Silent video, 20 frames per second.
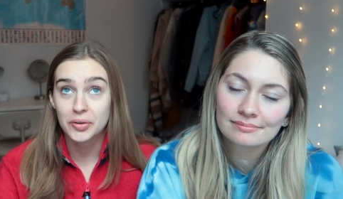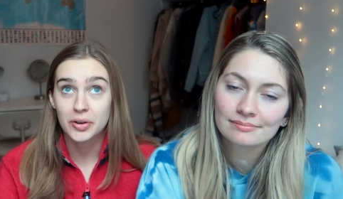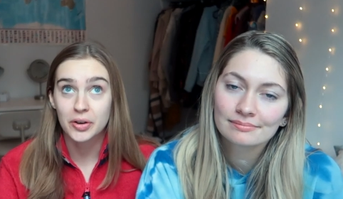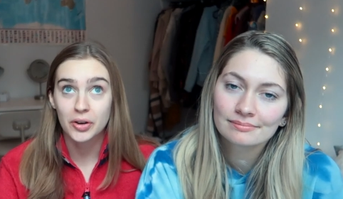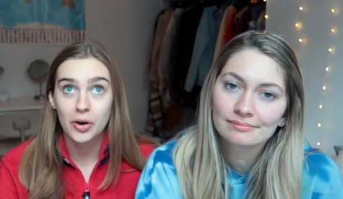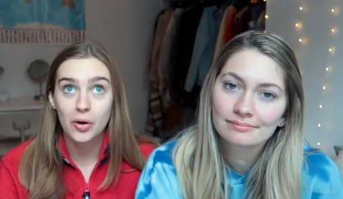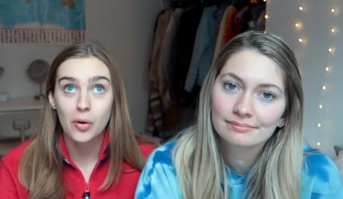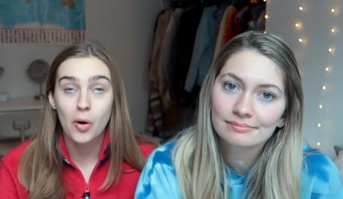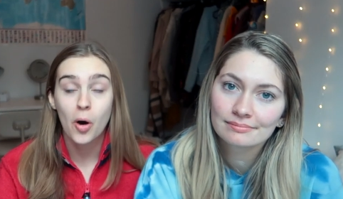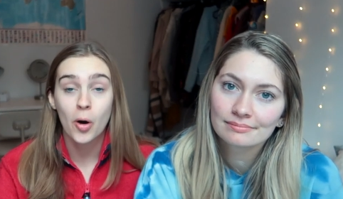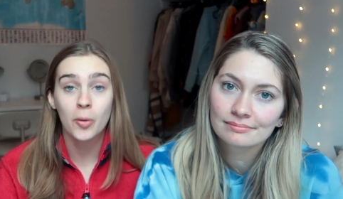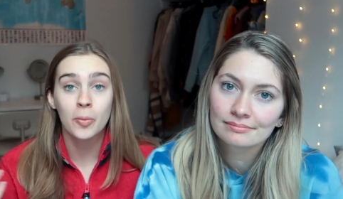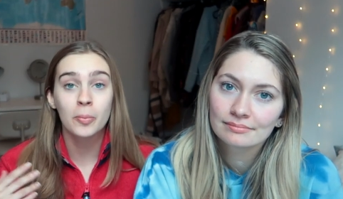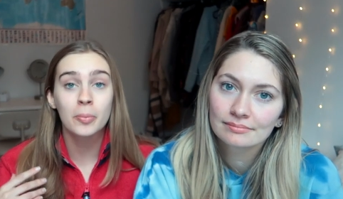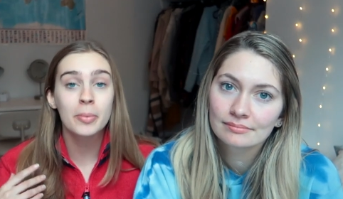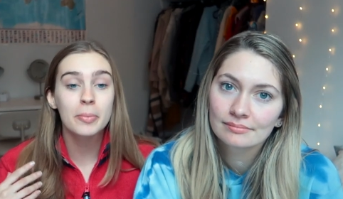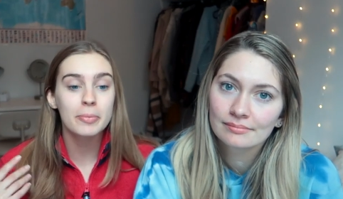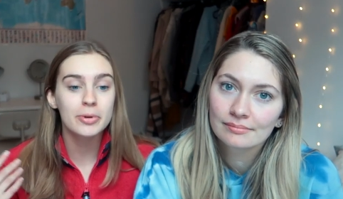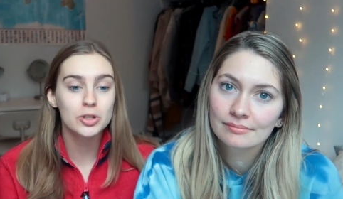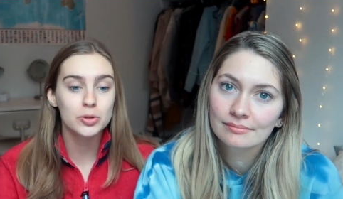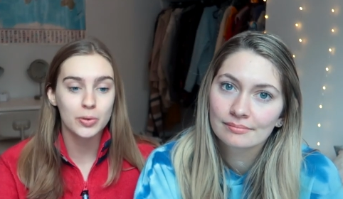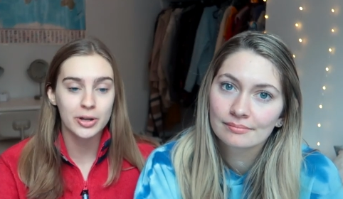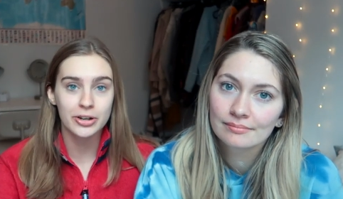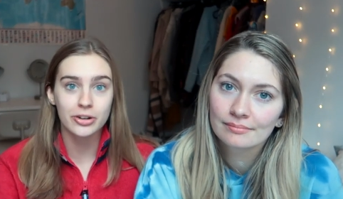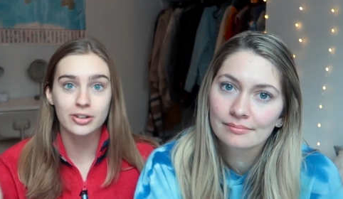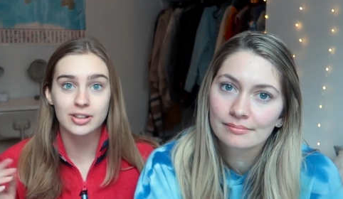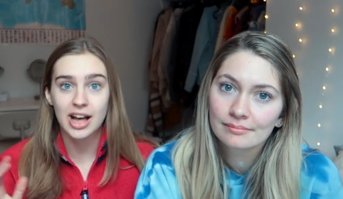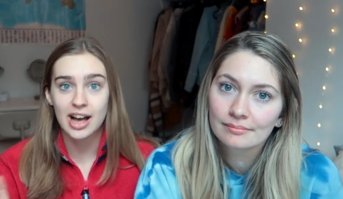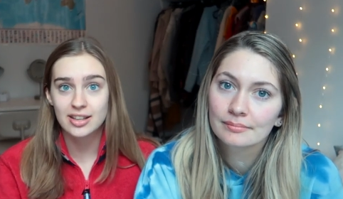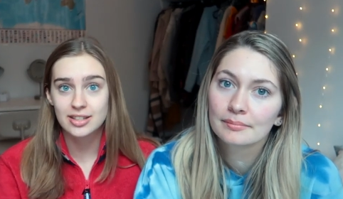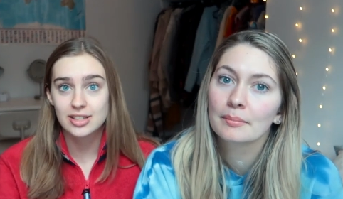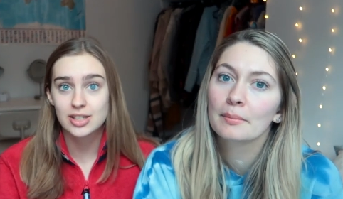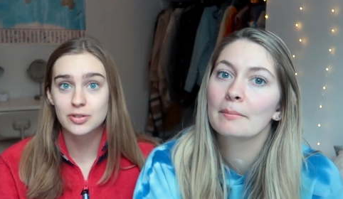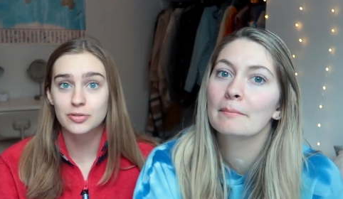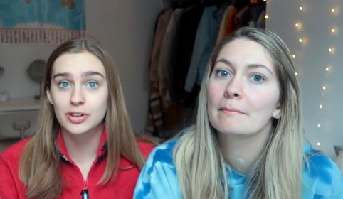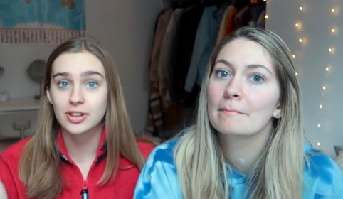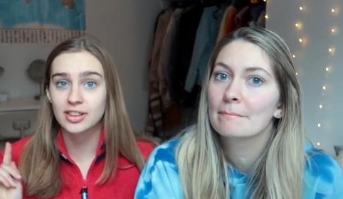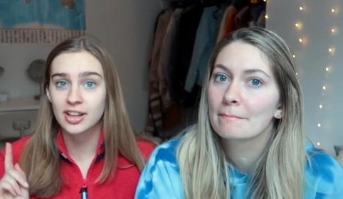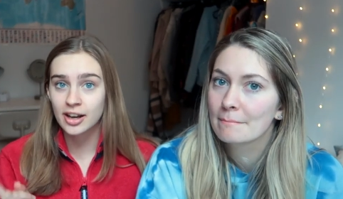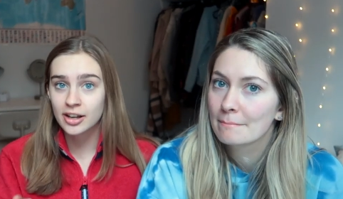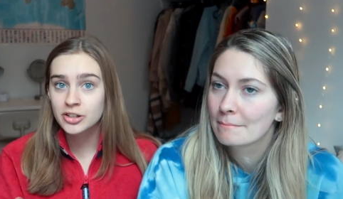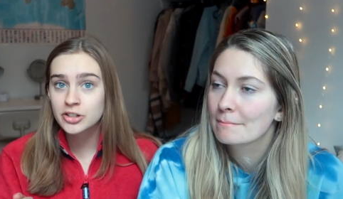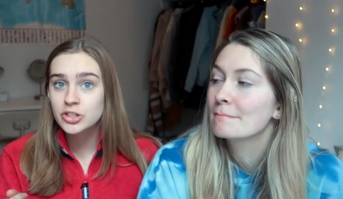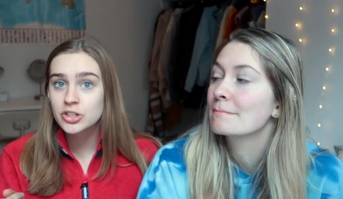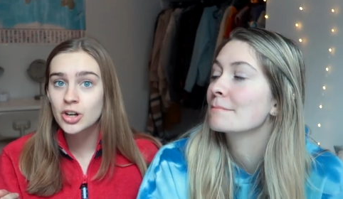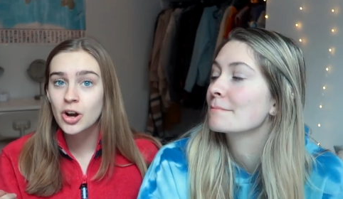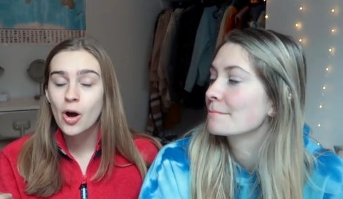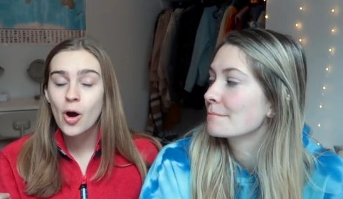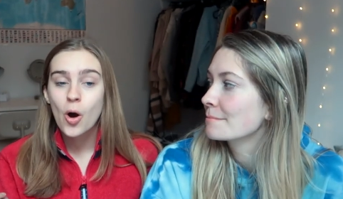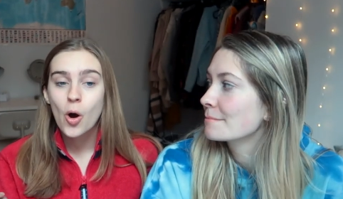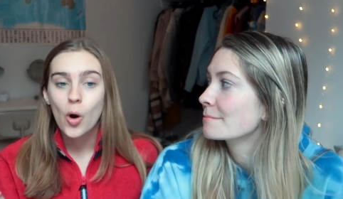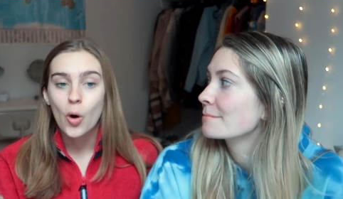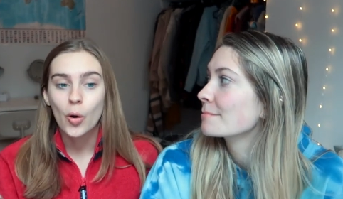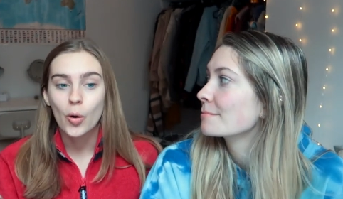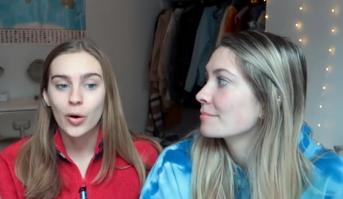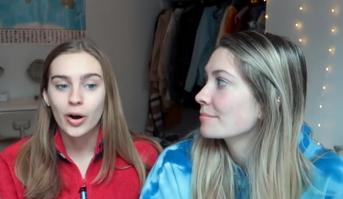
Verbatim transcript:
Speaker 1: you can go home between your classes for lunch mm -hmm.